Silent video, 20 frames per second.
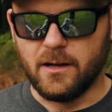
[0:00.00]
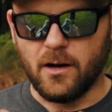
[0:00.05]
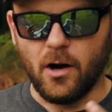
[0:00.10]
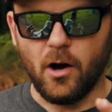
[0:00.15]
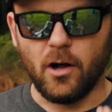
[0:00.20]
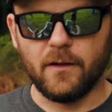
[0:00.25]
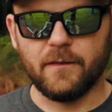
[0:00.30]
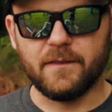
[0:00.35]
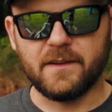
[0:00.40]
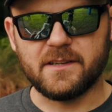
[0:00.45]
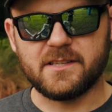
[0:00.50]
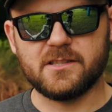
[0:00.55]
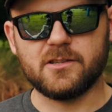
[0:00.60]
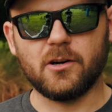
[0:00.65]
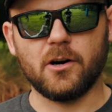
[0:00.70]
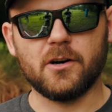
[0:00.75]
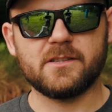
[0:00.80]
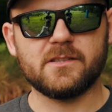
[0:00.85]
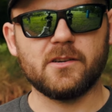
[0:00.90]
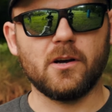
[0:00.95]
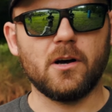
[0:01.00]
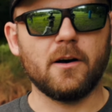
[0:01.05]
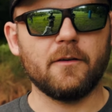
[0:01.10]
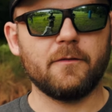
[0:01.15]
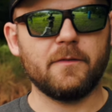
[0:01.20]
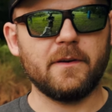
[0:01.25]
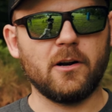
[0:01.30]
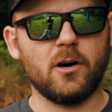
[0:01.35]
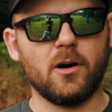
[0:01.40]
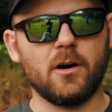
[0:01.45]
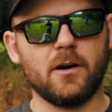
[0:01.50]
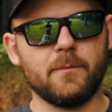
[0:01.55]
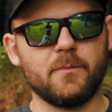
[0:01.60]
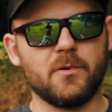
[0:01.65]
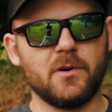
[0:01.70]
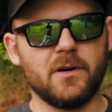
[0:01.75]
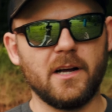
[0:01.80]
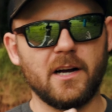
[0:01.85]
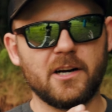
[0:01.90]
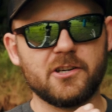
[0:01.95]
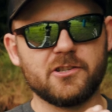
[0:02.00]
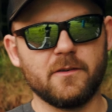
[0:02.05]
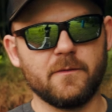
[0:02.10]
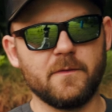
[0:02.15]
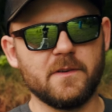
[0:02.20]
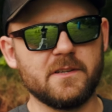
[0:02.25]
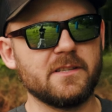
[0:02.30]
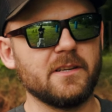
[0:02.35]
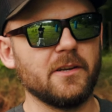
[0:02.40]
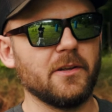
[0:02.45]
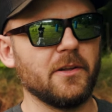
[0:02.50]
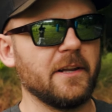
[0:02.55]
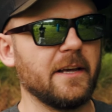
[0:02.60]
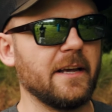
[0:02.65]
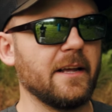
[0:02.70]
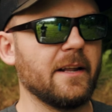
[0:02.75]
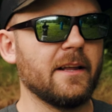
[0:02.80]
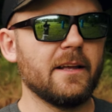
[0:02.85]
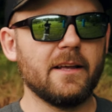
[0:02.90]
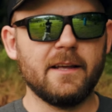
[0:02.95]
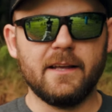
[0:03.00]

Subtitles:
All of this starts off in our production facility.